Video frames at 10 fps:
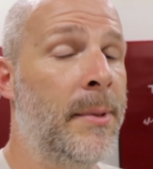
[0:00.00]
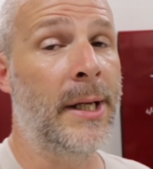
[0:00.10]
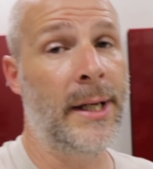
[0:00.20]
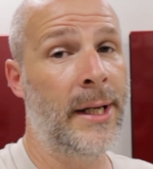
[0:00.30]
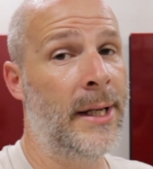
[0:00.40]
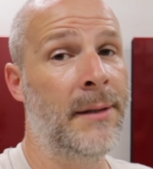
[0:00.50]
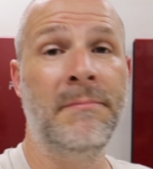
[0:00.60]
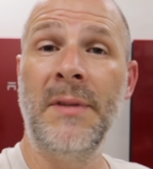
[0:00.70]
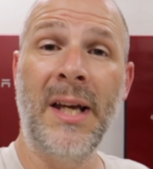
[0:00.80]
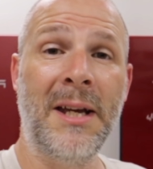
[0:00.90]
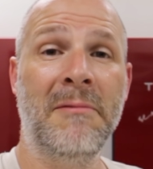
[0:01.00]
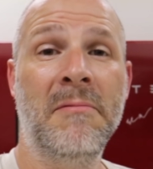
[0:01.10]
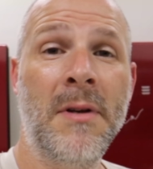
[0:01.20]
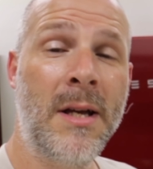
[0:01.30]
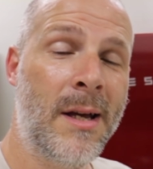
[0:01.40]
But hey,
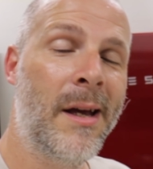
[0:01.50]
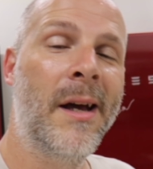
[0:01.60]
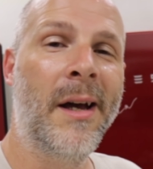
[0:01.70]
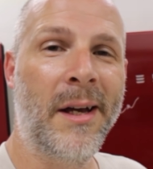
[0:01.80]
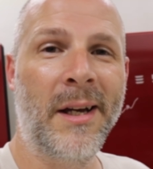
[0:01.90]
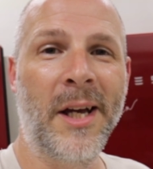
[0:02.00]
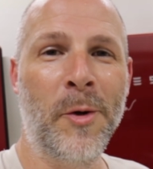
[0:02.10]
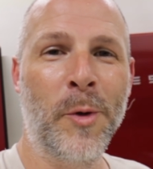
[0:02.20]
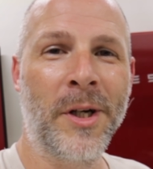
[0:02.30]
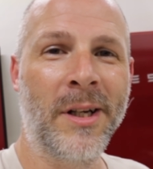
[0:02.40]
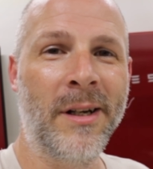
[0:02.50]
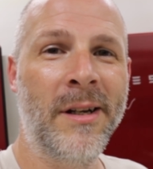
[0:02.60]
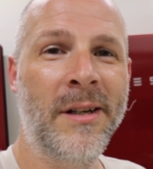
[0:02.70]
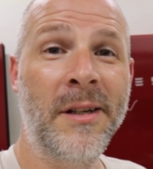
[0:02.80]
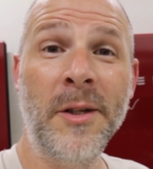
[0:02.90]
I got it working.
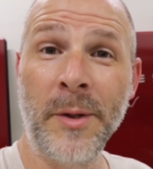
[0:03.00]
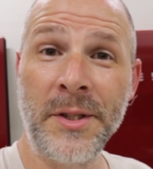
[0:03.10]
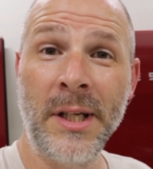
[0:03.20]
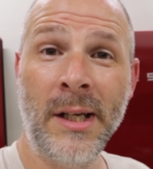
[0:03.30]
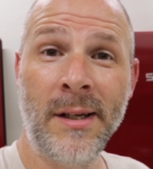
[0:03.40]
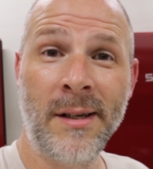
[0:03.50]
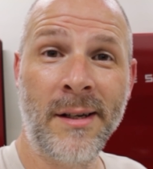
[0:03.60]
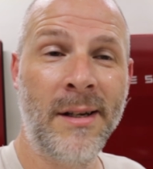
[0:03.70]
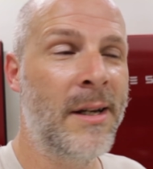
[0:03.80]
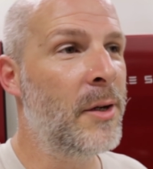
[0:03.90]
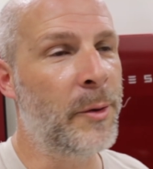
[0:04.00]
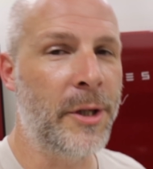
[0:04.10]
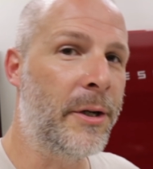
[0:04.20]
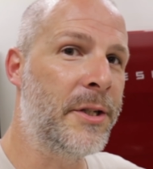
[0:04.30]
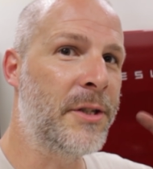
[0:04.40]
You wanna see it? Well,
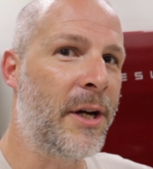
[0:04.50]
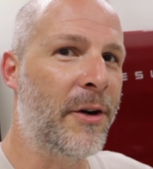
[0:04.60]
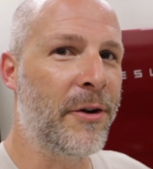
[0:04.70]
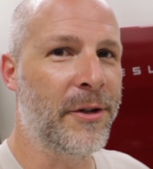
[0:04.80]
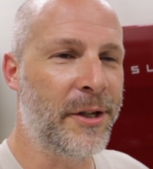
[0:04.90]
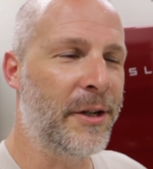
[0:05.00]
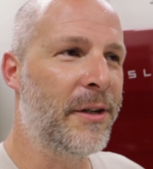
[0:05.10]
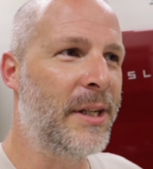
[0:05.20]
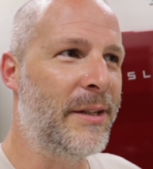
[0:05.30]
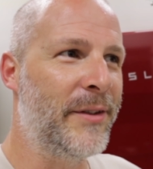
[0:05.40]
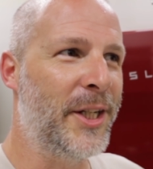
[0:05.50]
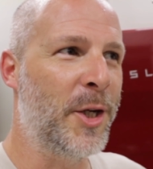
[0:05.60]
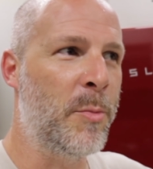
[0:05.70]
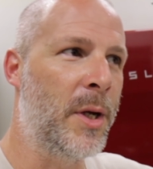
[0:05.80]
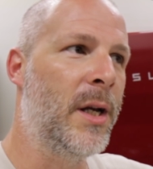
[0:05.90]
you already saw it earlier in the
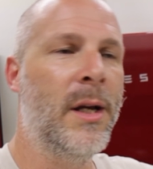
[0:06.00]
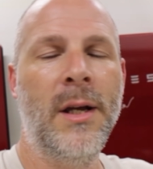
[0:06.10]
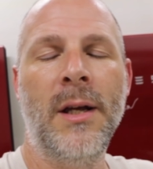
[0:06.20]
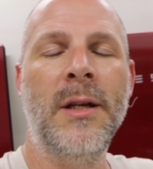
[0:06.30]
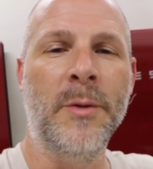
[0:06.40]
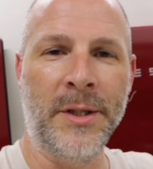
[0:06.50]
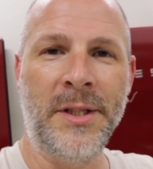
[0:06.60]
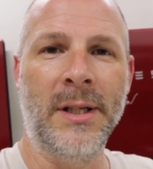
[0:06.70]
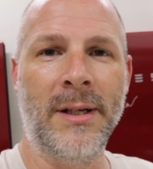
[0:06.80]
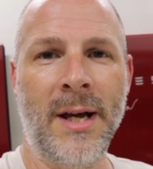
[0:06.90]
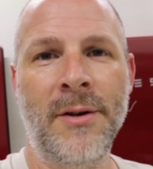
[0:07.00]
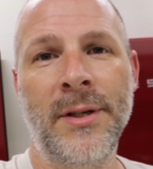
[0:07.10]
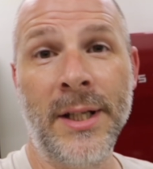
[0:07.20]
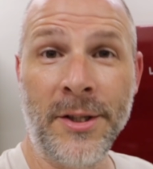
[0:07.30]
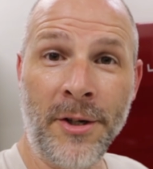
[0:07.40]
video, but you wanna see it now
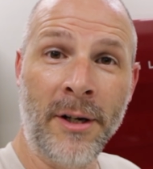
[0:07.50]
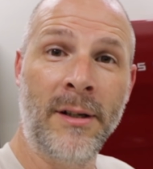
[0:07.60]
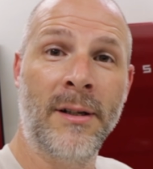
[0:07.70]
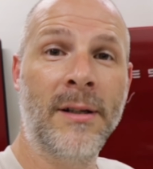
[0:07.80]
in the dark?